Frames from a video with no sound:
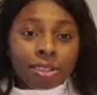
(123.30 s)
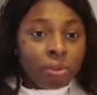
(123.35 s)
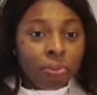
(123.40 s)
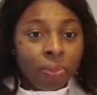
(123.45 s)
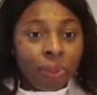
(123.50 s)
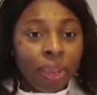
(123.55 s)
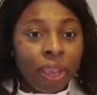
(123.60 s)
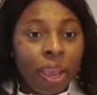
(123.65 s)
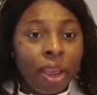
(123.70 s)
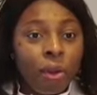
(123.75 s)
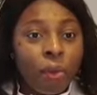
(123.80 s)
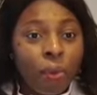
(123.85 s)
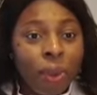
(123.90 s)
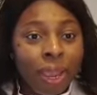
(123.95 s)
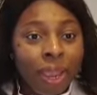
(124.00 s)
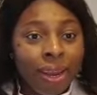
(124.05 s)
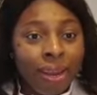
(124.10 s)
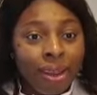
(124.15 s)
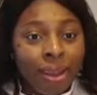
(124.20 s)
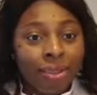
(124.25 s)
be
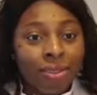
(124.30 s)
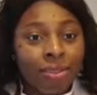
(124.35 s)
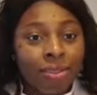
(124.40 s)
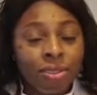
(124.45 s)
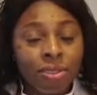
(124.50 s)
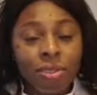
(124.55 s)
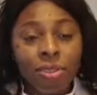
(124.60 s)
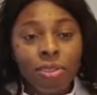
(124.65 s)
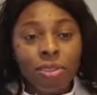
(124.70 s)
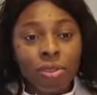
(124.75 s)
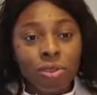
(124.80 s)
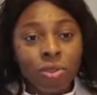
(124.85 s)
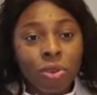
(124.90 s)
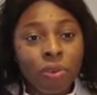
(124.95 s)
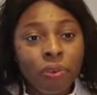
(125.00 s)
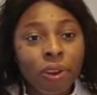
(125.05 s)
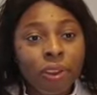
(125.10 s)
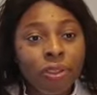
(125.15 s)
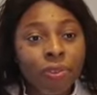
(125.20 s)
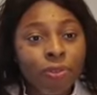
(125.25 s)
aware that
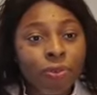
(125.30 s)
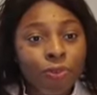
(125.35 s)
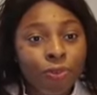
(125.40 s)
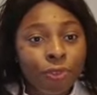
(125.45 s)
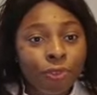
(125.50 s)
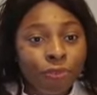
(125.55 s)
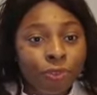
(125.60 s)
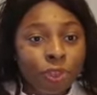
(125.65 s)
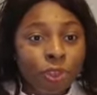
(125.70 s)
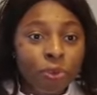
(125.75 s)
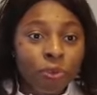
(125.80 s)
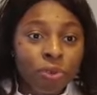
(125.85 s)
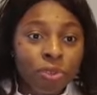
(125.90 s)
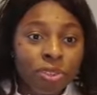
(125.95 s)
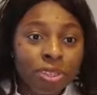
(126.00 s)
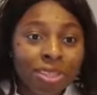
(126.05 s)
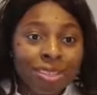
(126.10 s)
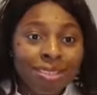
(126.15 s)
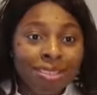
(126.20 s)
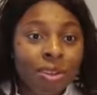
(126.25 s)
250
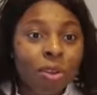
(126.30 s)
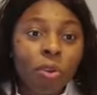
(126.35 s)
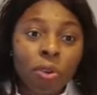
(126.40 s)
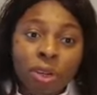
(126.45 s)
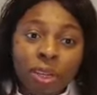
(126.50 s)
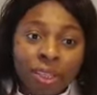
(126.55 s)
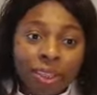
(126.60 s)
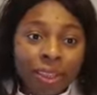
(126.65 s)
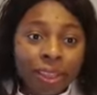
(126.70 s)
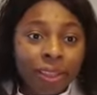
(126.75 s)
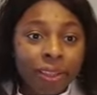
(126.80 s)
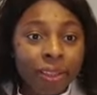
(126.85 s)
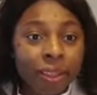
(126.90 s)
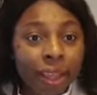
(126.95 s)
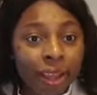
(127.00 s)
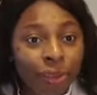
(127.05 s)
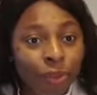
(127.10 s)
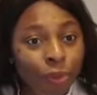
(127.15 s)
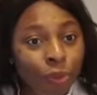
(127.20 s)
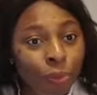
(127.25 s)
euros is the only thing
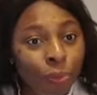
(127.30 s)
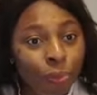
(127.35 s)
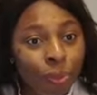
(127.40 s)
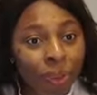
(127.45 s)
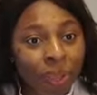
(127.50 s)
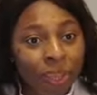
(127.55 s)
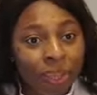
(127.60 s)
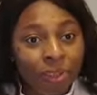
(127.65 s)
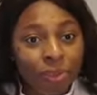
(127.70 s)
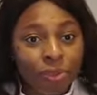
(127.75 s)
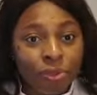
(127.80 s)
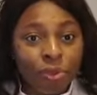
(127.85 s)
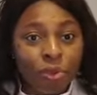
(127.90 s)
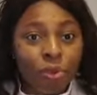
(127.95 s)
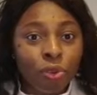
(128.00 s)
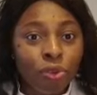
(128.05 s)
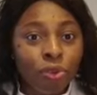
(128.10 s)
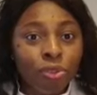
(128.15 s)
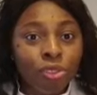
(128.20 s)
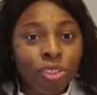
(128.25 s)
that you pay. So
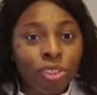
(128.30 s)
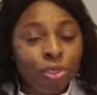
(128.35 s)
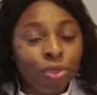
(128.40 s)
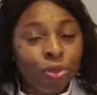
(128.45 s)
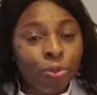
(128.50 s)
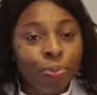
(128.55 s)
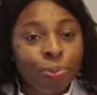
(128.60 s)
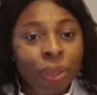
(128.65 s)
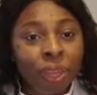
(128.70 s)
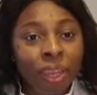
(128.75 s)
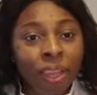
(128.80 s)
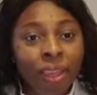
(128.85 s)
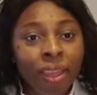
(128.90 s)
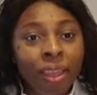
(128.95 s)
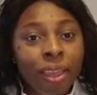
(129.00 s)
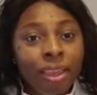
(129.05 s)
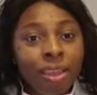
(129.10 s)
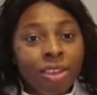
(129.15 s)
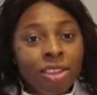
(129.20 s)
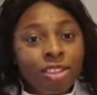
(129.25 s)
you don't need to pay
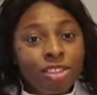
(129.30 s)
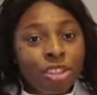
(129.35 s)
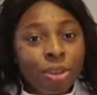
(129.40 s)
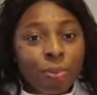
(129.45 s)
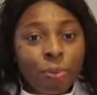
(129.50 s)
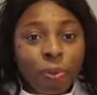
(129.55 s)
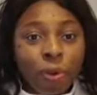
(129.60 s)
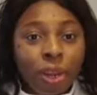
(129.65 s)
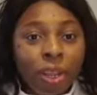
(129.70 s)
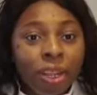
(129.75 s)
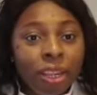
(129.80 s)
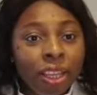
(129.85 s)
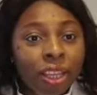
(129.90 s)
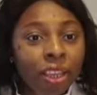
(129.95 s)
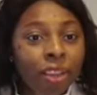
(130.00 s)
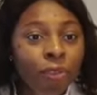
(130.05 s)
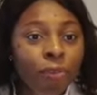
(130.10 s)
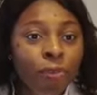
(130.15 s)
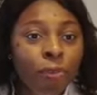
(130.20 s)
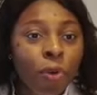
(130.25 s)

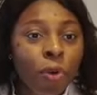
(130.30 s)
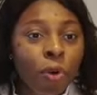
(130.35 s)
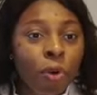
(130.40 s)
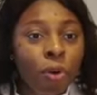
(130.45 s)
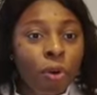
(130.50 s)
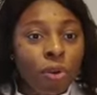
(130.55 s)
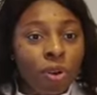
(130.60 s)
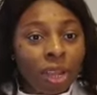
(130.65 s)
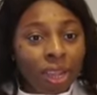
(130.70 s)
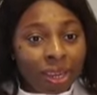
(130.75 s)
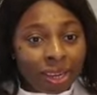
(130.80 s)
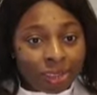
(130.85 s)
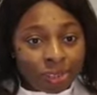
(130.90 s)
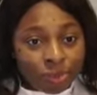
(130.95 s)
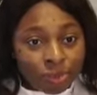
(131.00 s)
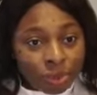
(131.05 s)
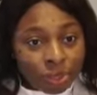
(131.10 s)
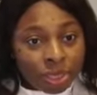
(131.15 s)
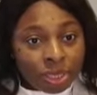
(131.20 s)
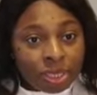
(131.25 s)
separately for
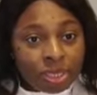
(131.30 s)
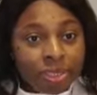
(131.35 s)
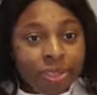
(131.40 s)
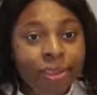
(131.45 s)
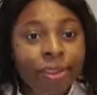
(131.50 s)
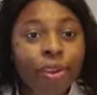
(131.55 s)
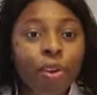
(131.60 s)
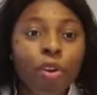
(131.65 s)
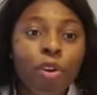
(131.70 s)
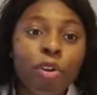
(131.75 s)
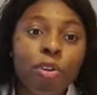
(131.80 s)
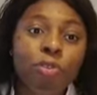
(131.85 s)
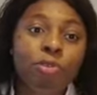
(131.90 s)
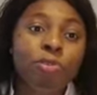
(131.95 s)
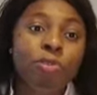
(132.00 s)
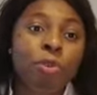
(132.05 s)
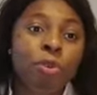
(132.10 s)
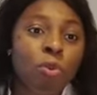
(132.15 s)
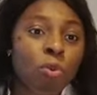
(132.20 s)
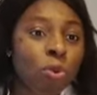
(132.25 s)
electricity or
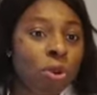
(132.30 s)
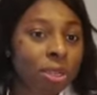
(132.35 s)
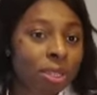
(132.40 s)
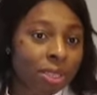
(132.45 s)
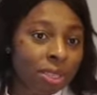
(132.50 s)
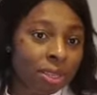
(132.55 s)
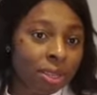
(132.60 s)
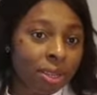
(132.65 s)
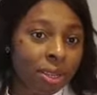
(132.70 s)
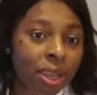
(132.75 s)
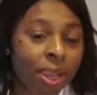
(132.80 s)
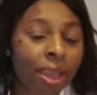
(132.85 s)
for water